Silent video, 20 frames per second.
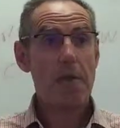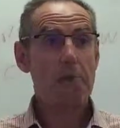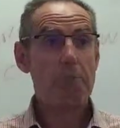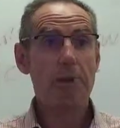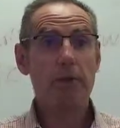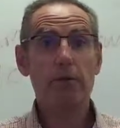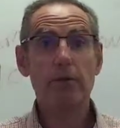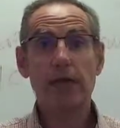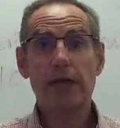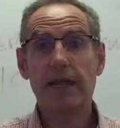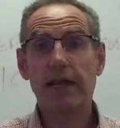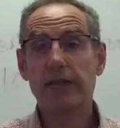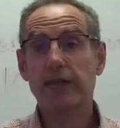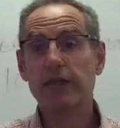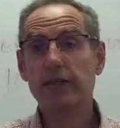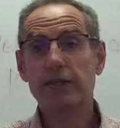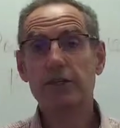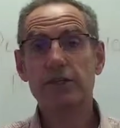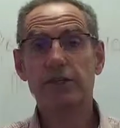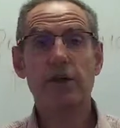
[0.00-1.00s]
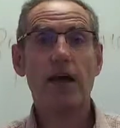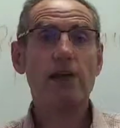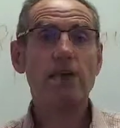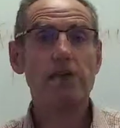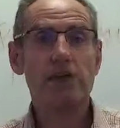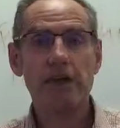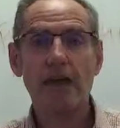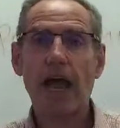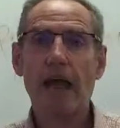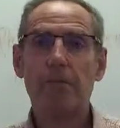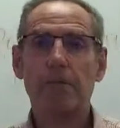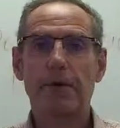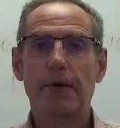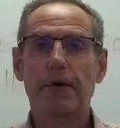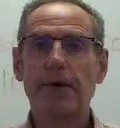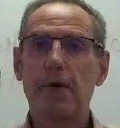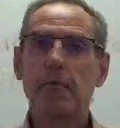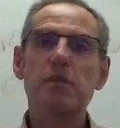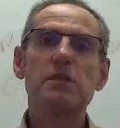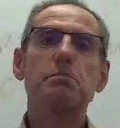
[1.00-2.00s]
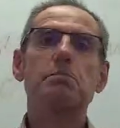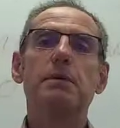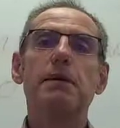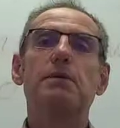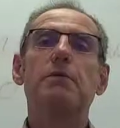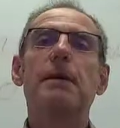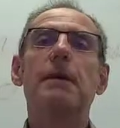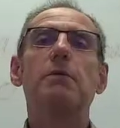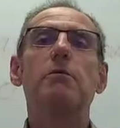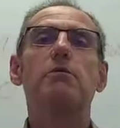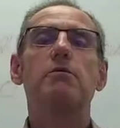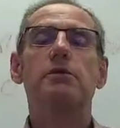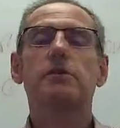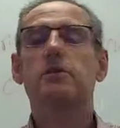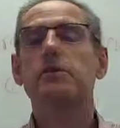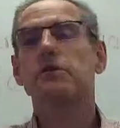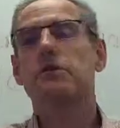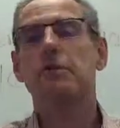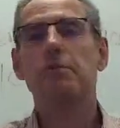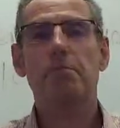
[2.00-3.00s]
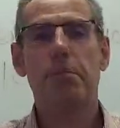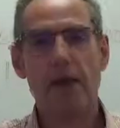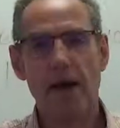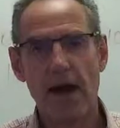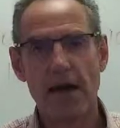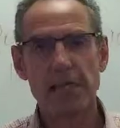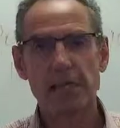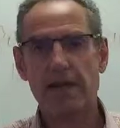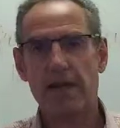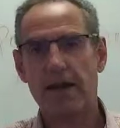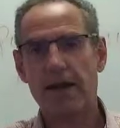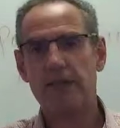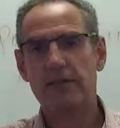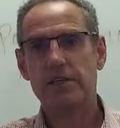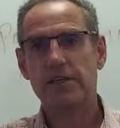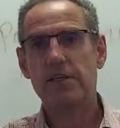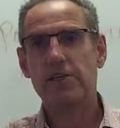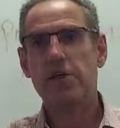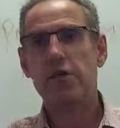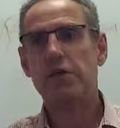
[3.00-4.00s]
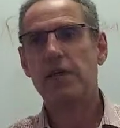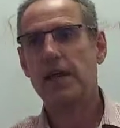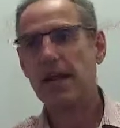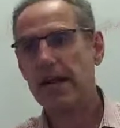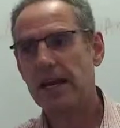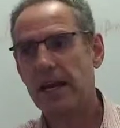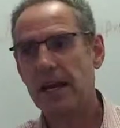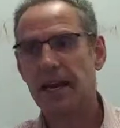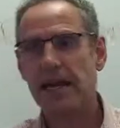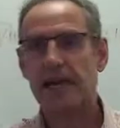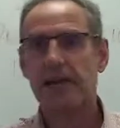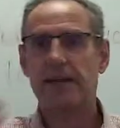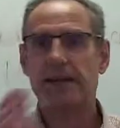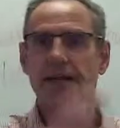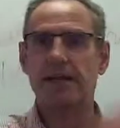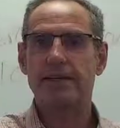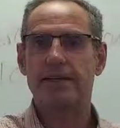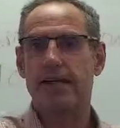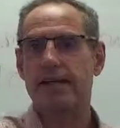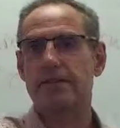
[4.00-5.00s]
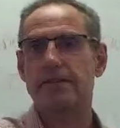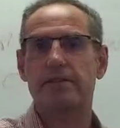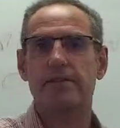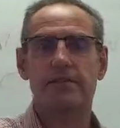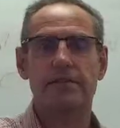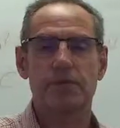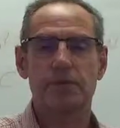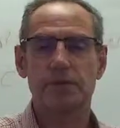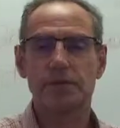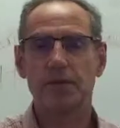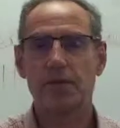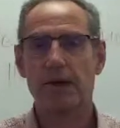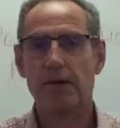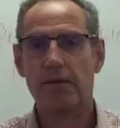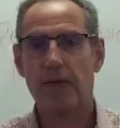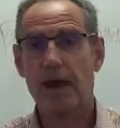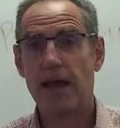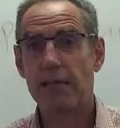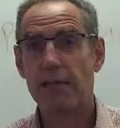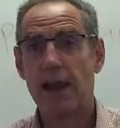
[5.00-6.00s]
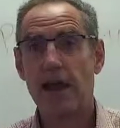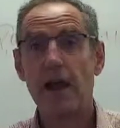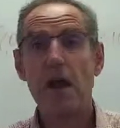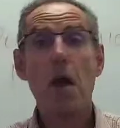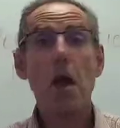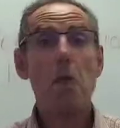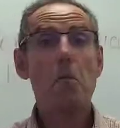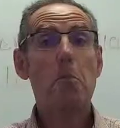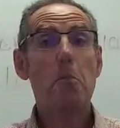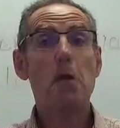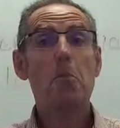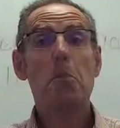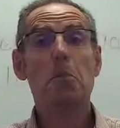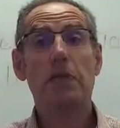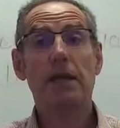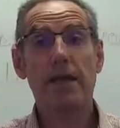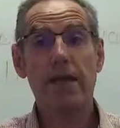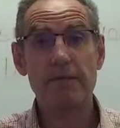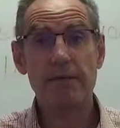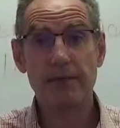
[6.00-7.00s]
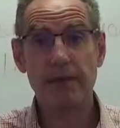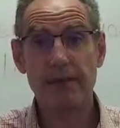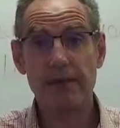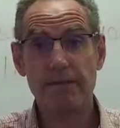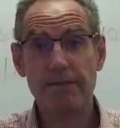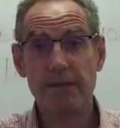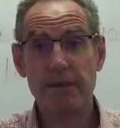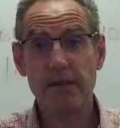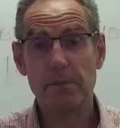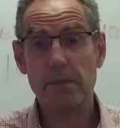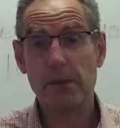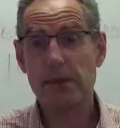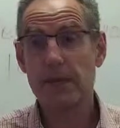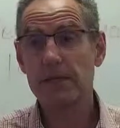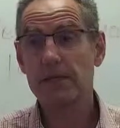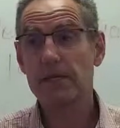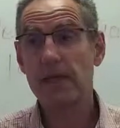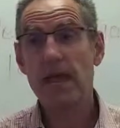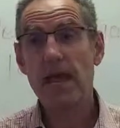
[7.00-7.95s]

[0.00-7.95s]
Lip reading: building and construction company that was building all sorts of pipelines in New Guinea and in the deserts of Saudi Arabia, probably even in the Philippines.